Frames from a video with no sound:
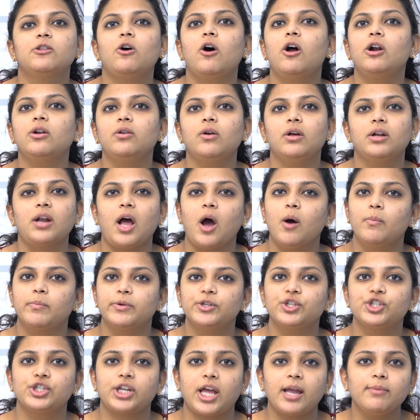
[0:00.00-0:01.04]
not on how
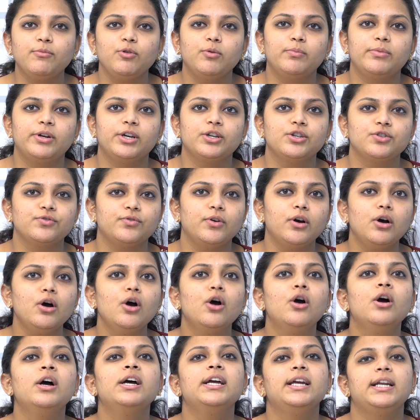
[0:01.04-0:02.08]
much time you brush
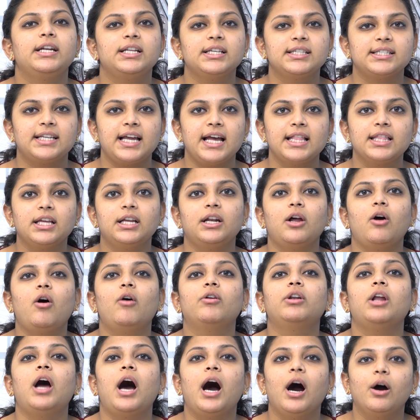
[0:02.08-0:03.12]
for, it is rather
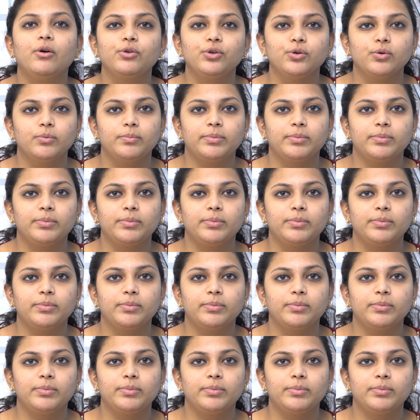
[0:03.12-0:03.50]
how you